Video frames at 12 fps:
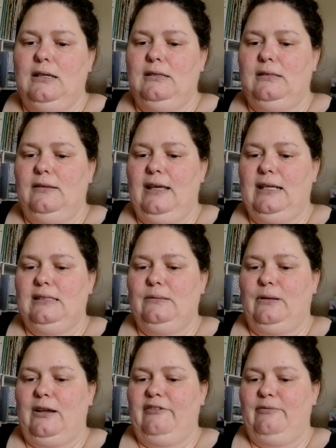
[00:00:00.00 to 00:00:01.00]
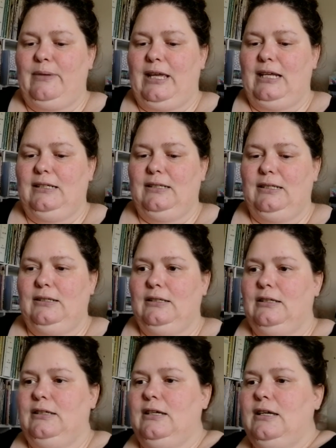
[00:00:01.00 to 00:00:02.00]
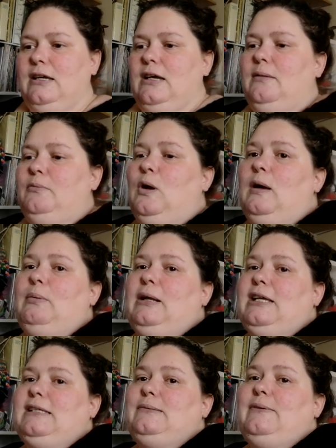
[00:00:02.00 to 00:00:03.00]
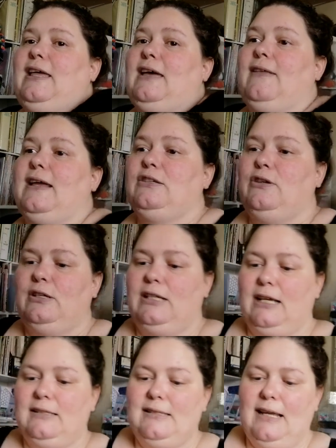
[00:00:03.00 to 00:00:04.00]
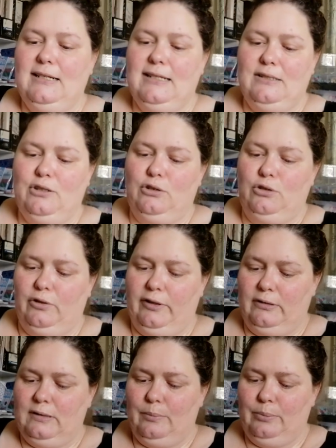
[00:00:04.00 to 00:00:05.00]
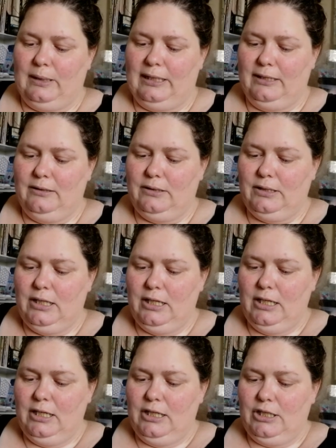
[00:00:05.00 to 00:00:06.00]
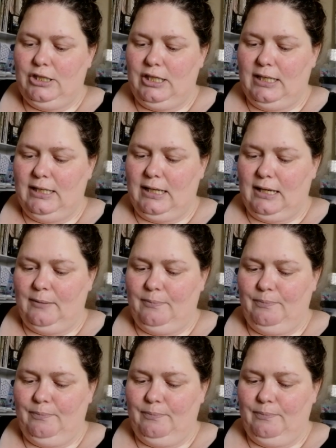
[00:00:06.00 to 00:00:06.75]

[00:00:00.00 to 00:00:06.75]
so that's what I've made. I'm quite pleased with how that turned out. Sandy's tutorials are brilliant. She